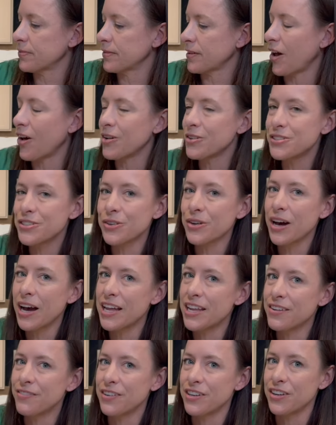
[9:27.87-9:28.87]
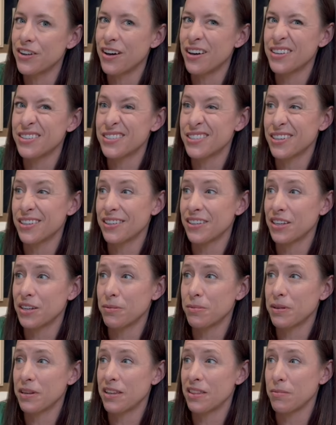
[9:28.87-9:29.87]
also kind of a nod to a little
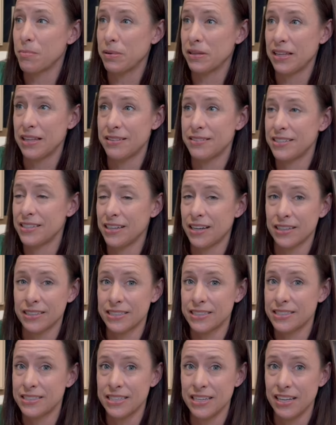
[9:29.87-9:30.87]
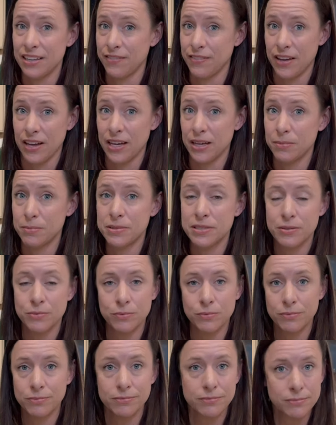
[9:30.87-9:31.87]
bit of the Balenciaga City vibes.
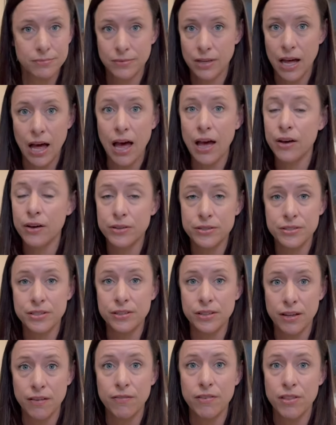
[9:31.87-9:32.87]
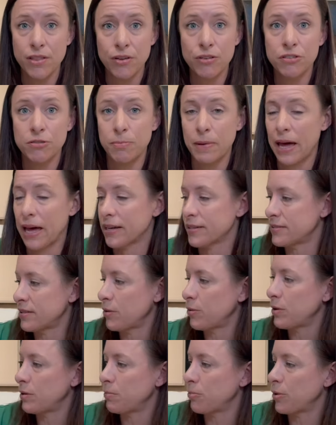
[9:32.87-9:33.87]
I also loved those bags at
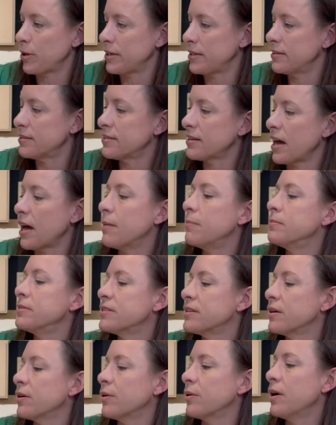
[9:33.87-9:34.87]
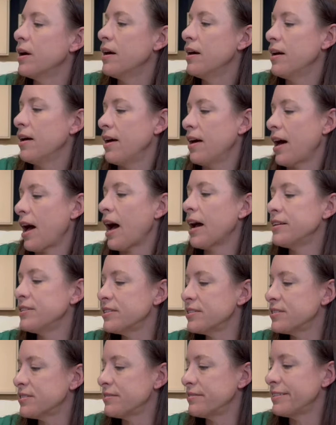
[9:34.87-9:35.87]
one point in time. So I
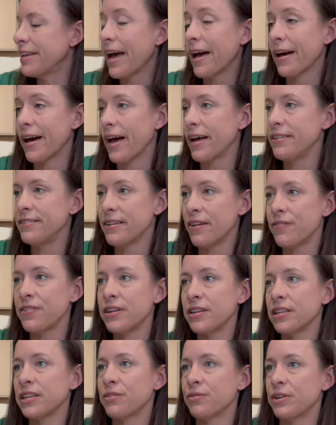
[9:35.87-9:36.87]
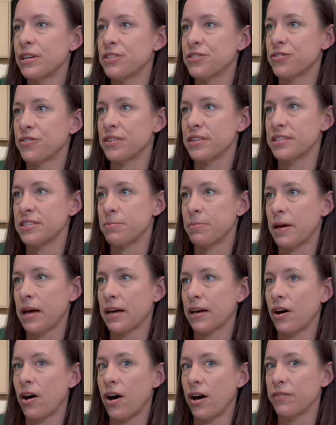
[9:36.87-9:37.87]
just, yeah, I definitely reach for this bag
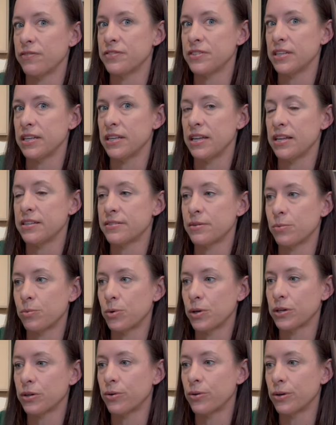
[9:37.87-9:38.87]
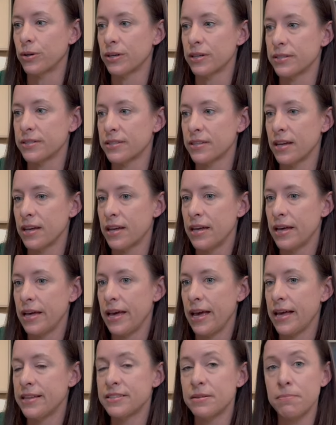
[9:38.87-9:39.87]
often. It's a workhorse.
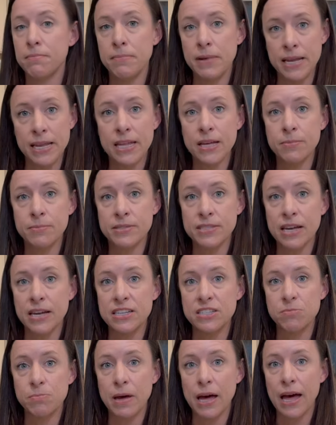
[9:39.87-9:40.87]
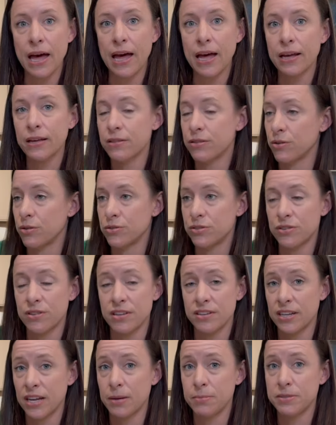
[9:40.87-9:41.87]
It's a medium-sized bag. Those are the
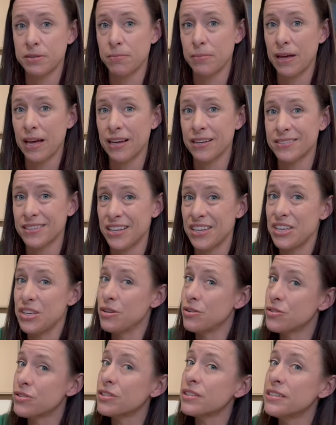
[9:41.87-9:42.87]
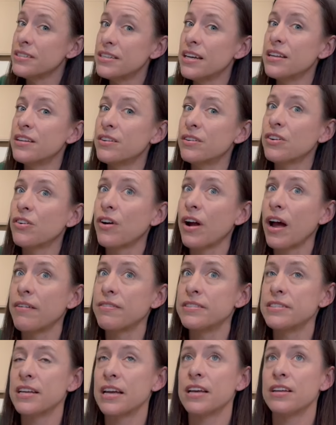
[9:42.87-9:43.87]
types of bags I usually tend to
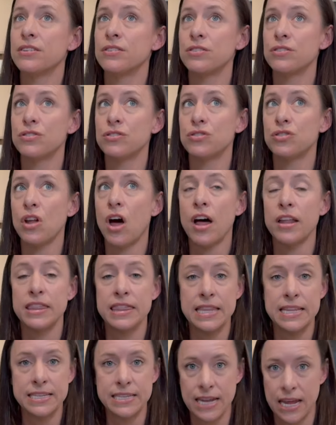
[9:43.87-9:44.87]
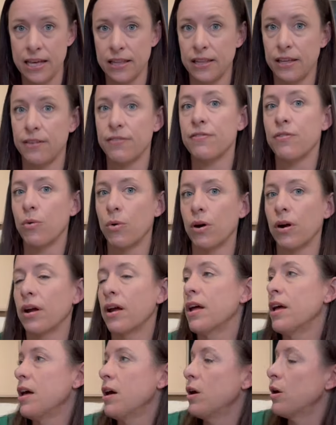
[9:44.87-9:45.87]
gravitate on the daily for,
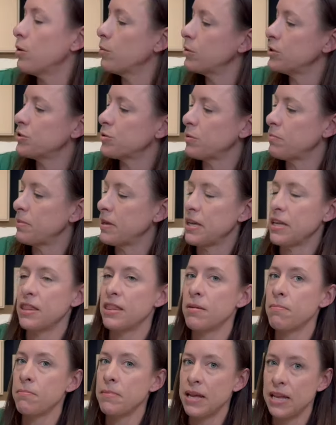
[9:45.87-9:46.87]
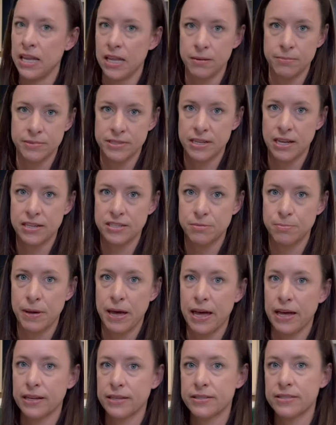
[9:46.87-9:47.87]
which would be the medium-sized
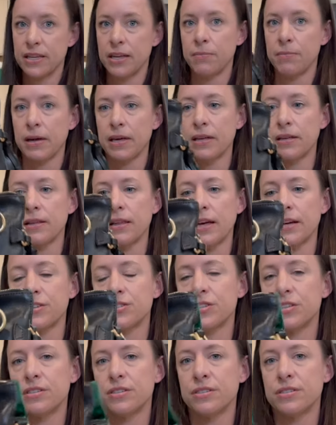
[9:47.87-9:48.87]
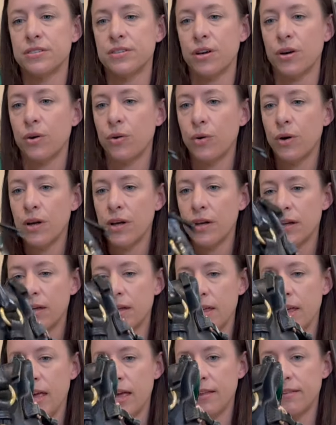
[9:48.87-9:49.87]
bags in my collection. So
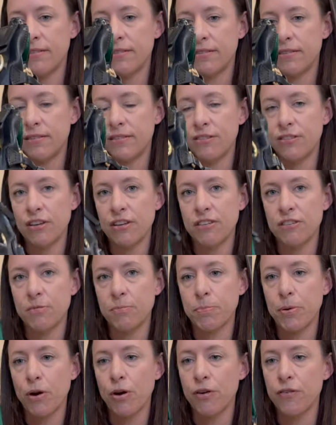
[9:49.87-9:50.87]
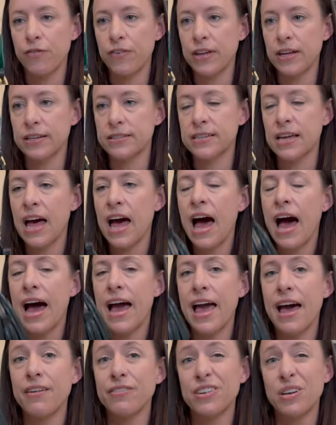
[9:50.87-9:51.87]
it's just perfect. I
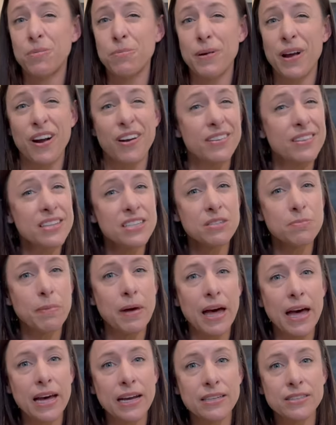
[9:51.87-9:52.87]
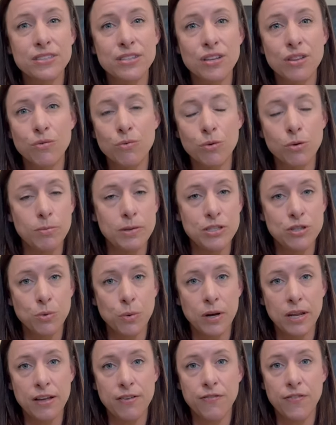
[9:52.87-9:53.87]
have compared this bag to the Ruby
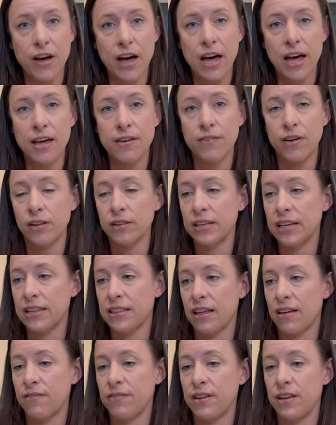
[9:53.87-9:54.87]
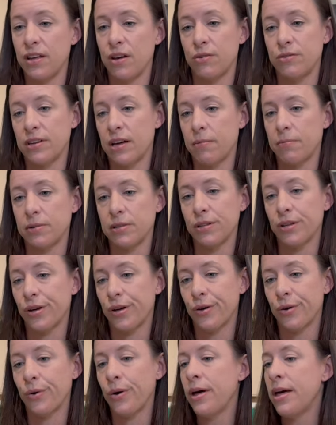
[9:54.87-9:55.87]
twenty-five. I'll link that video down
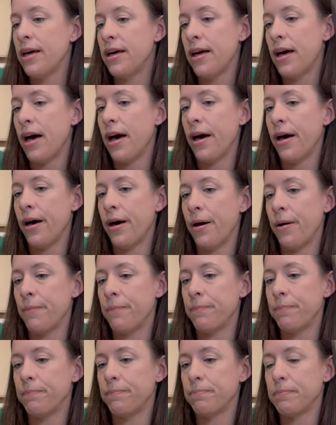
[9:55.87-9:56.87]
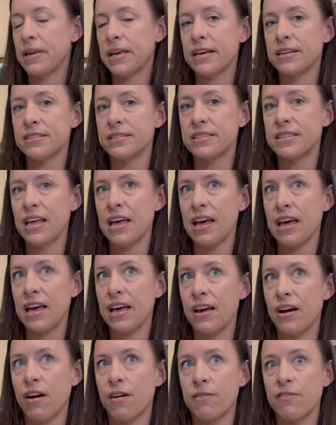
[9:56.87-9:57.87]
below um, because
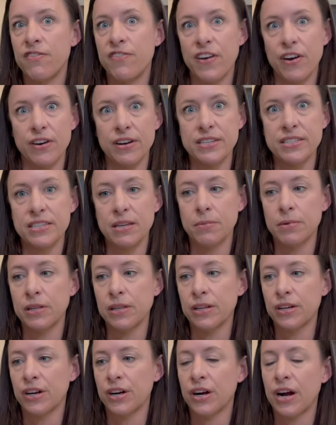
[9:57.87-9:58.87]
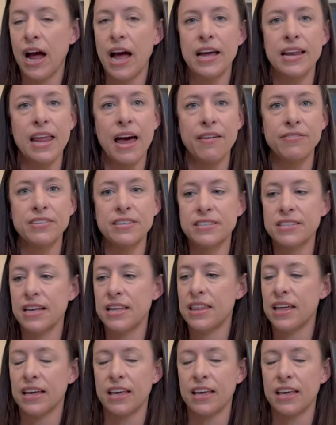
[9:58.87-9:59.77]
they are very similar. I'd have to say that